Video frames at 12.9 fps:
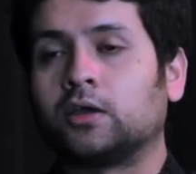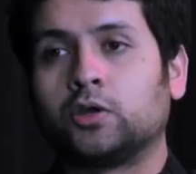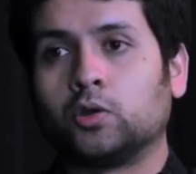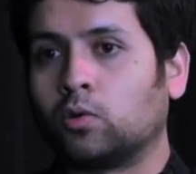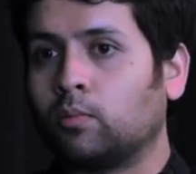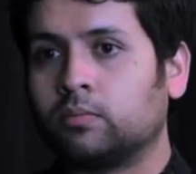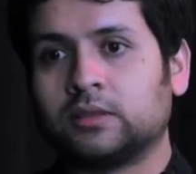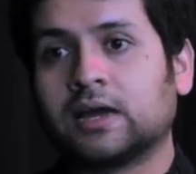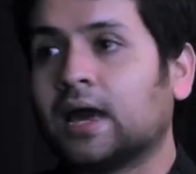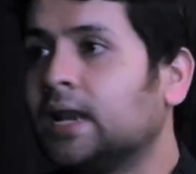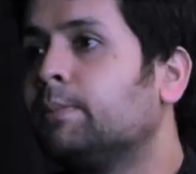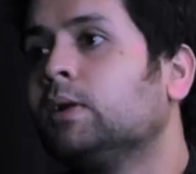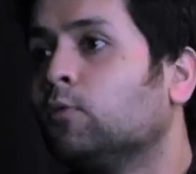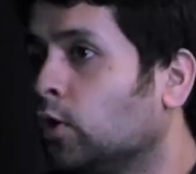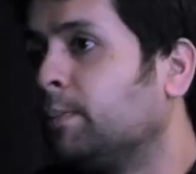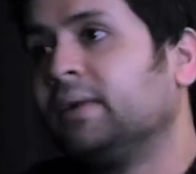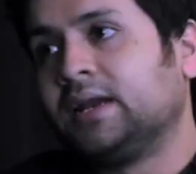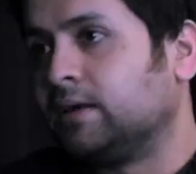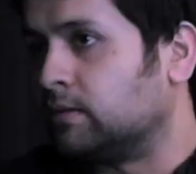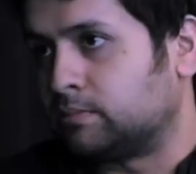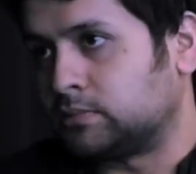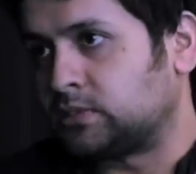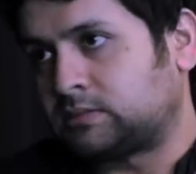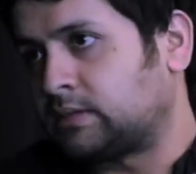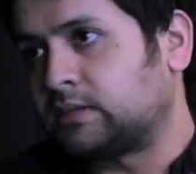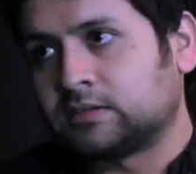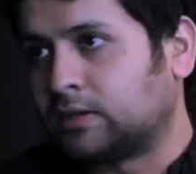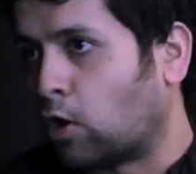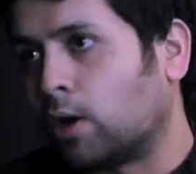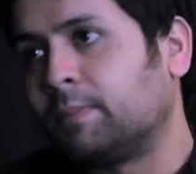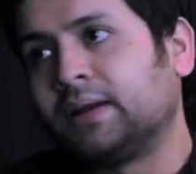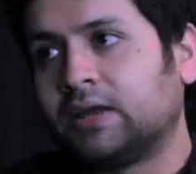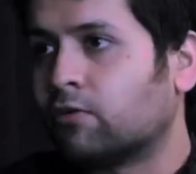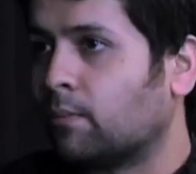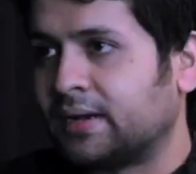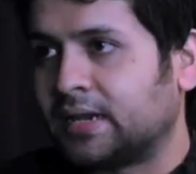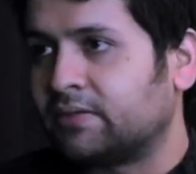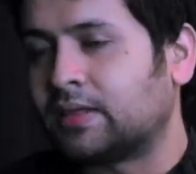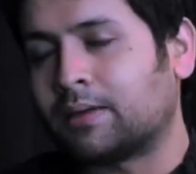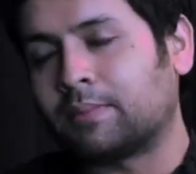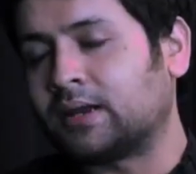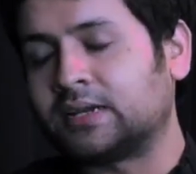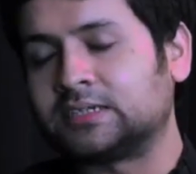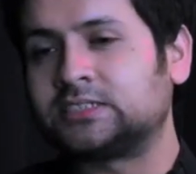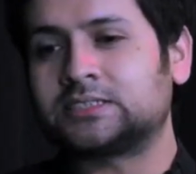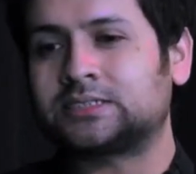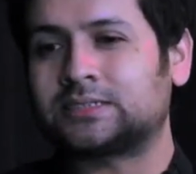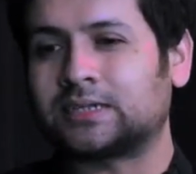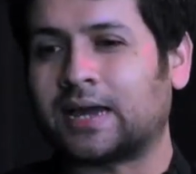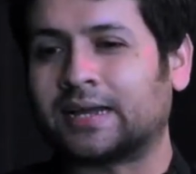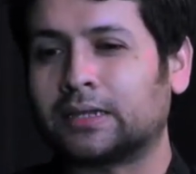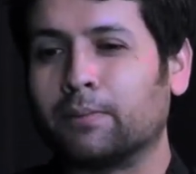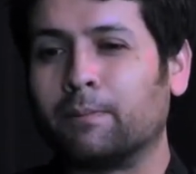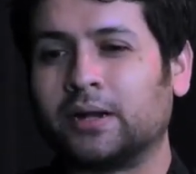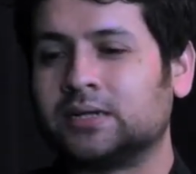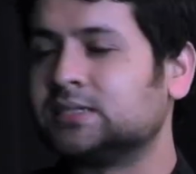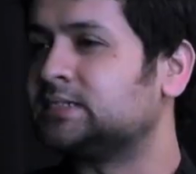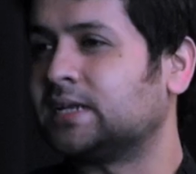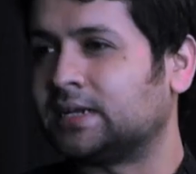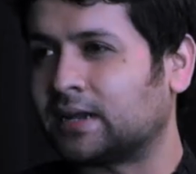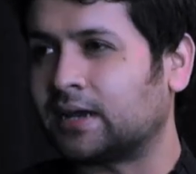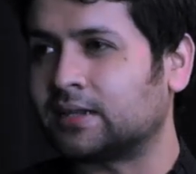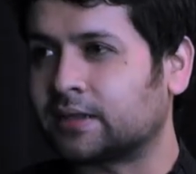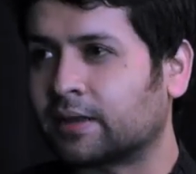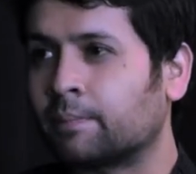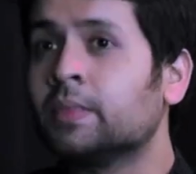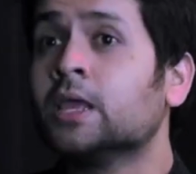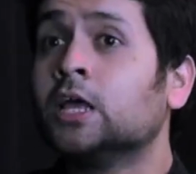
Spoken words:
you know, the gullible would not believe them, and it just, I think, muddles the entire thing.